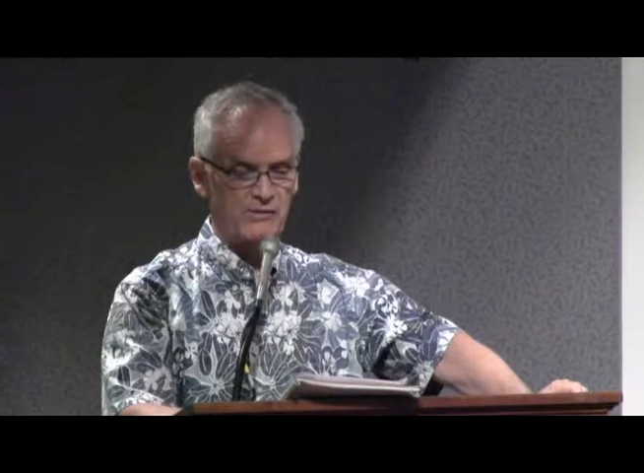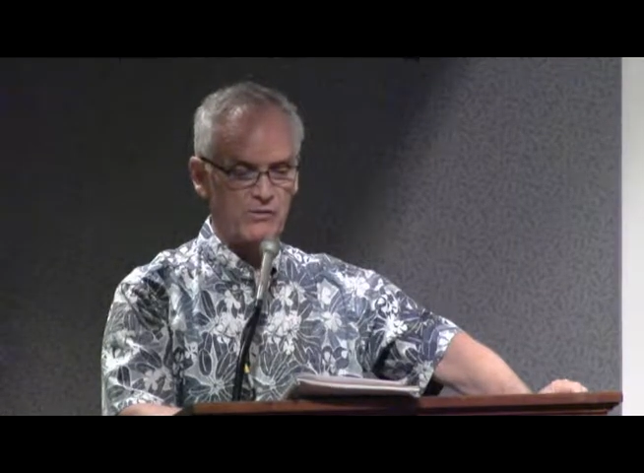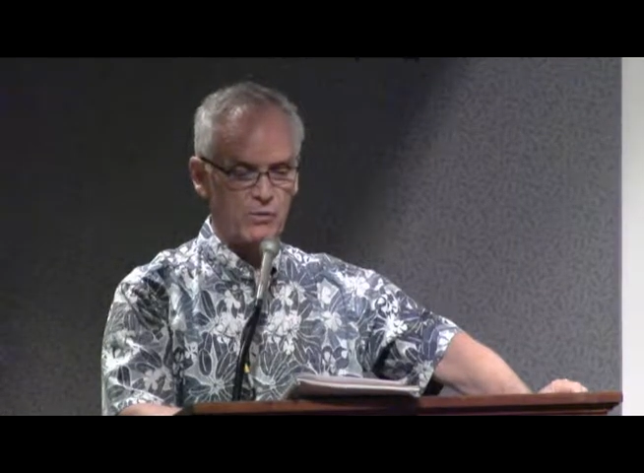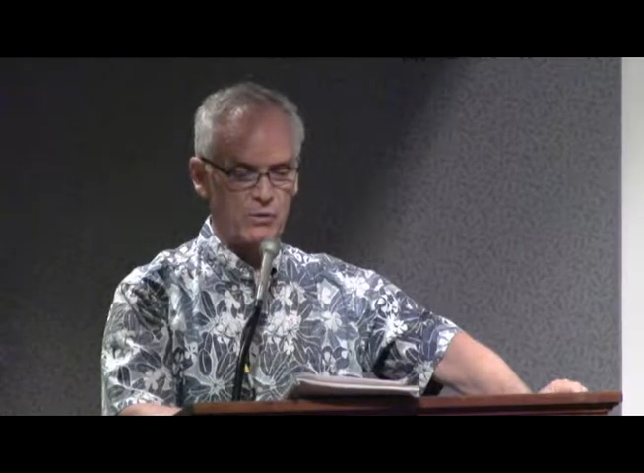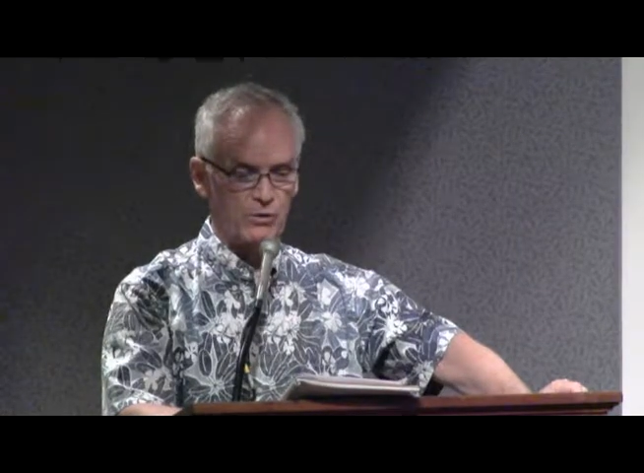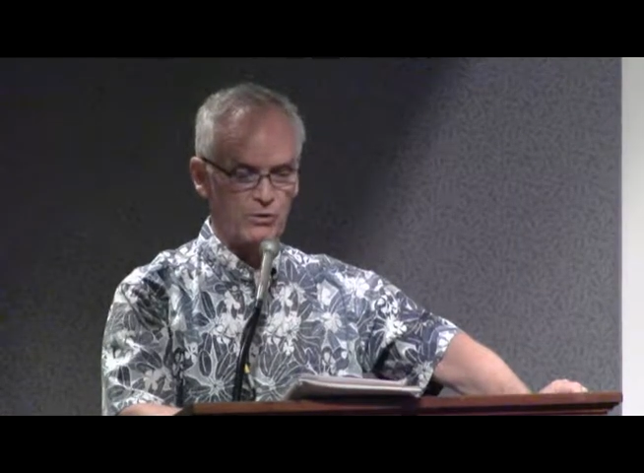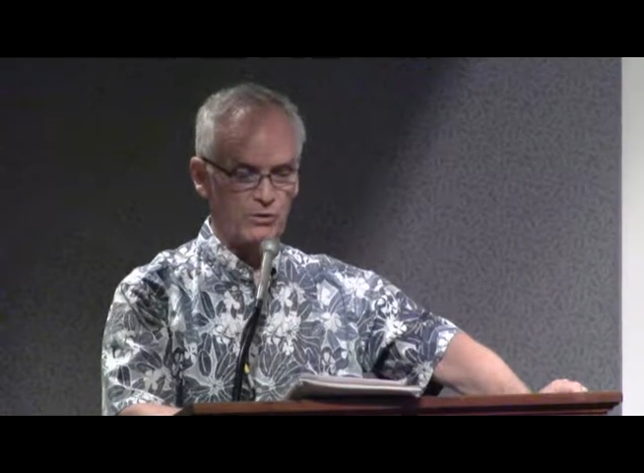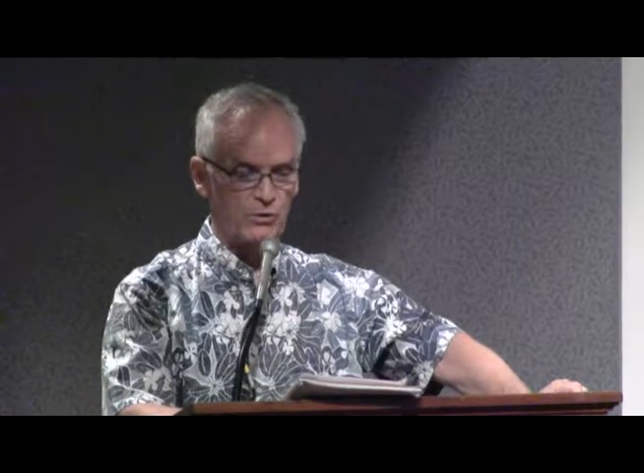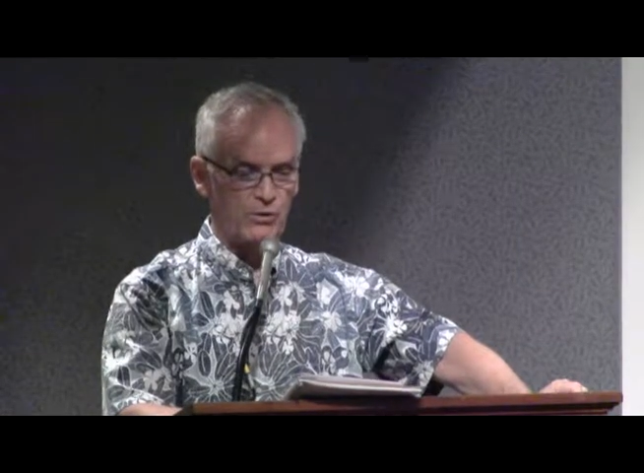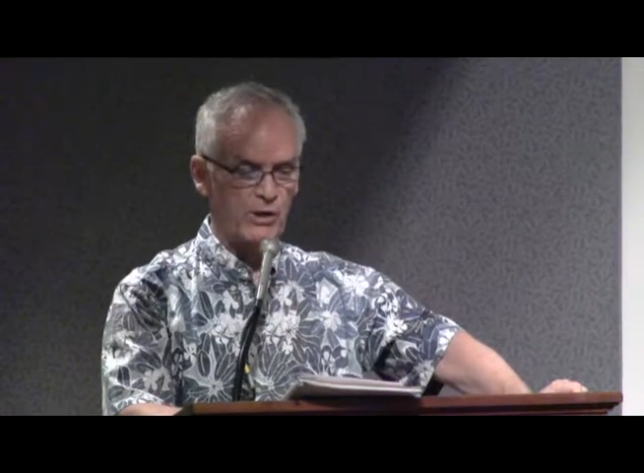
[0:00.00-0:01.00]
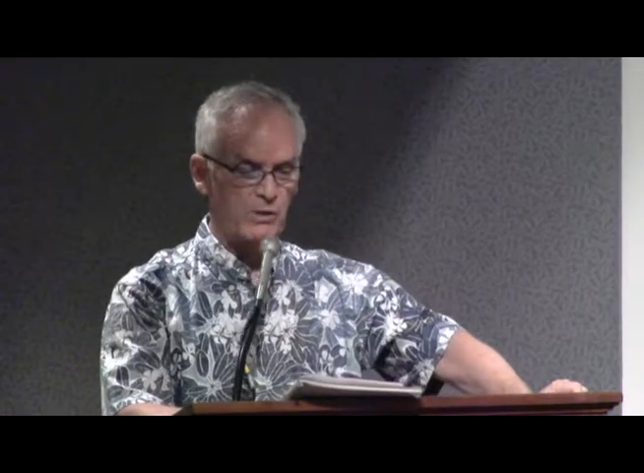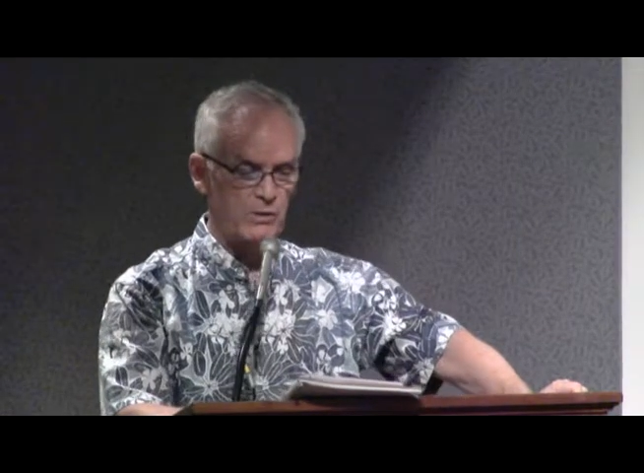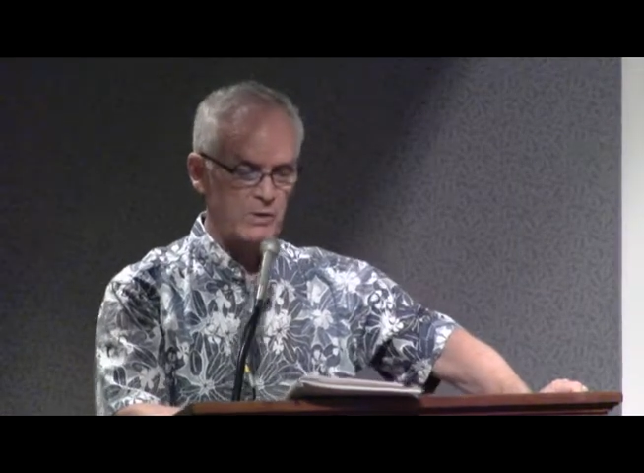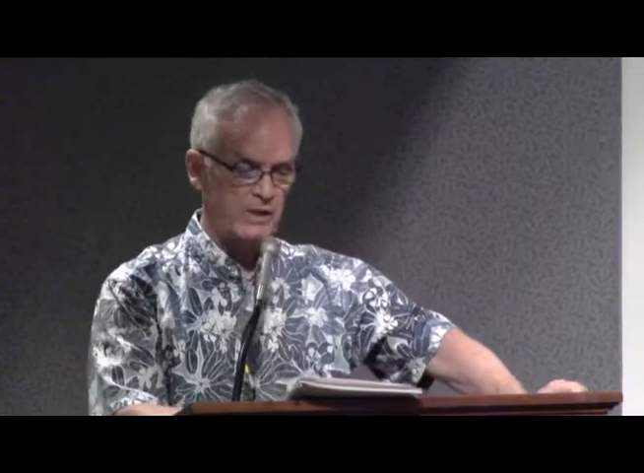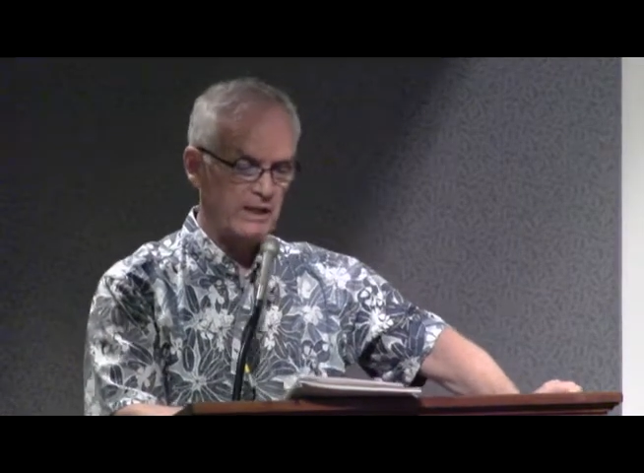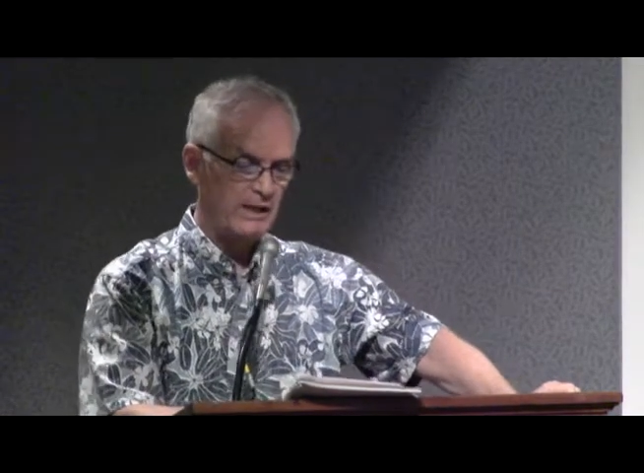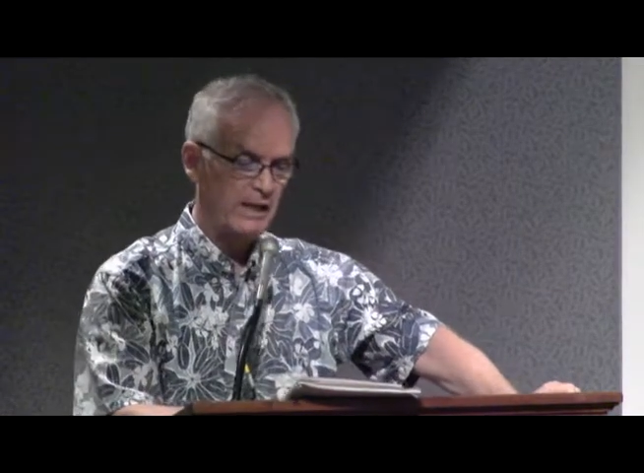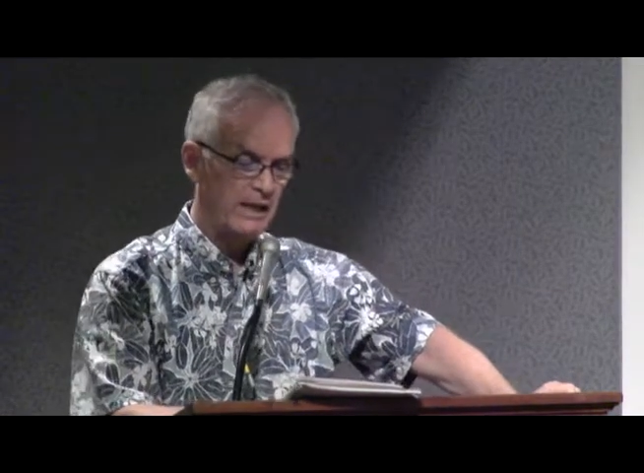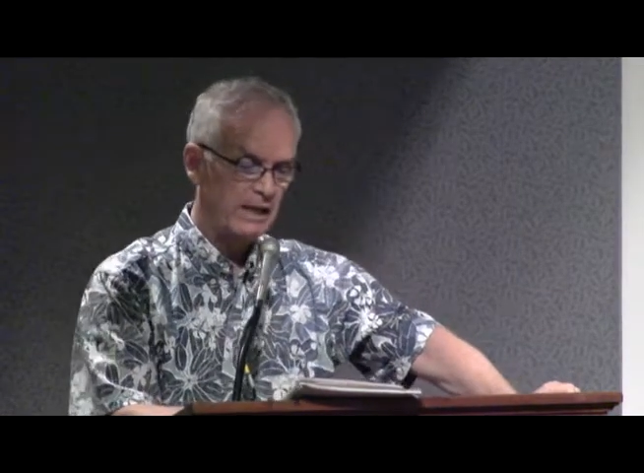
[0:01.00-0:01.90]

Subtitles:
for your owners in